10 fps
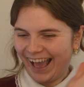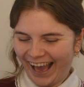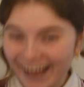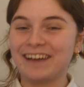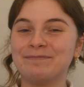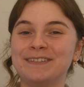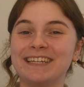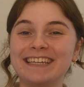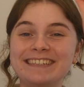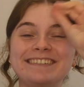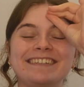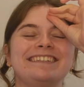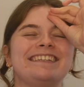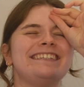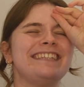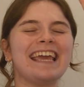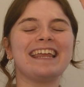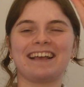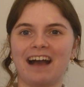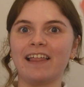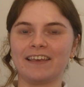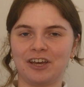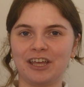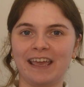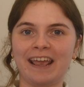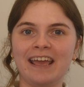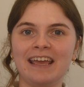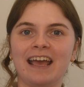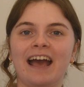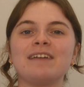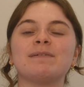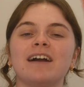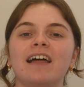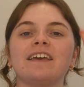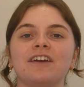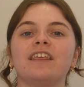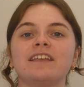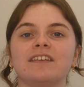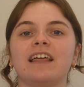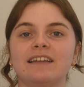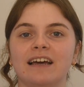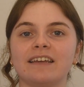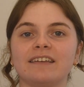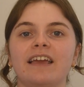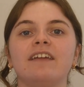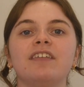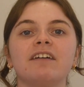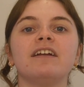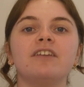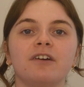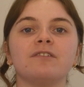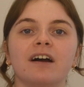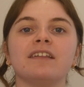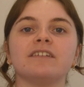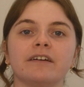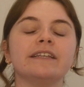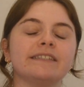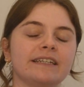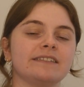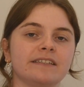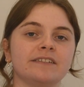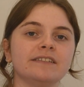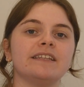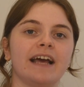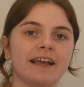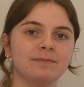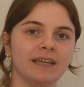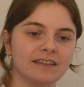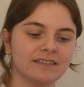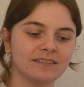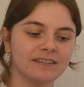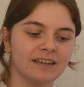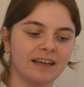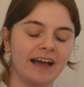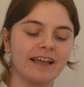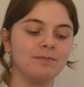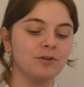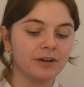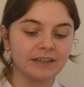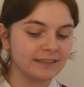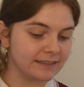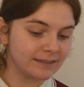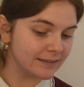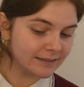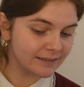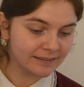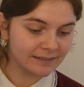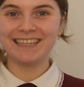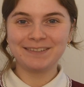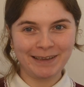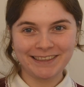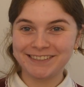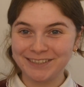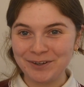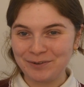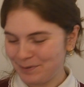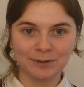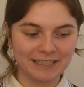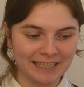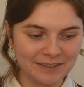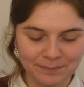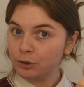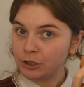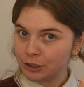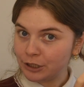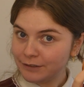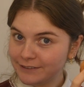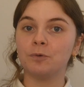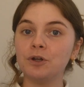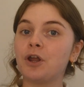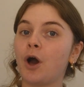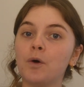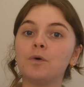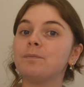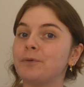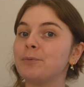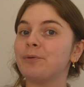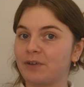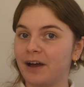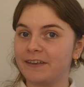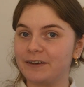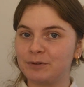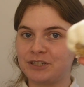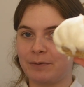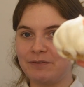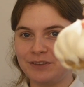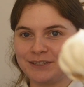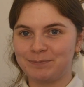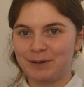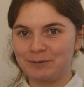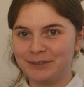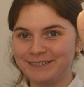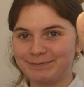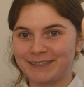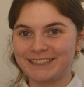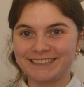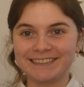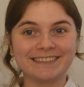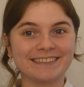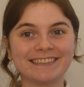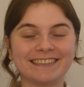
I am indeed a garlic girly. I am a garlic girly until I die. If there are no garlic girlies in existence, then I am dead. I am not in existence. So let's make the soup. We'll need 1 onion, 1 whole bulb of garlic, which I went for this big one because